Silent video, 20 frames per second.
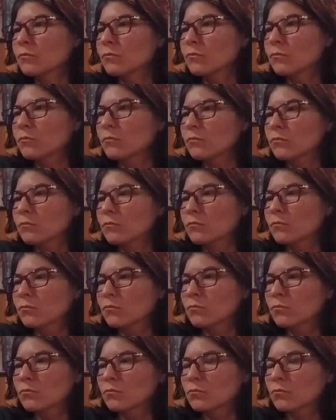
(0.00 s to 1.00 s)

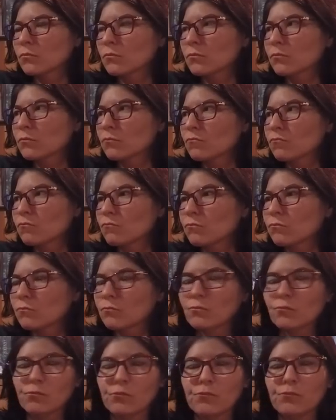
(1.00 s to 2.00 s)

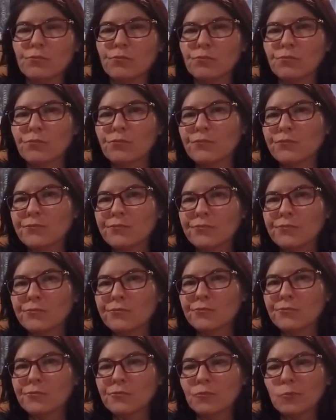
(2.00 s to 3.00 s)

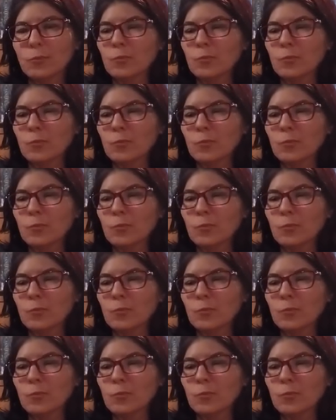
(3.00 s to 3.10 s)
[no speech]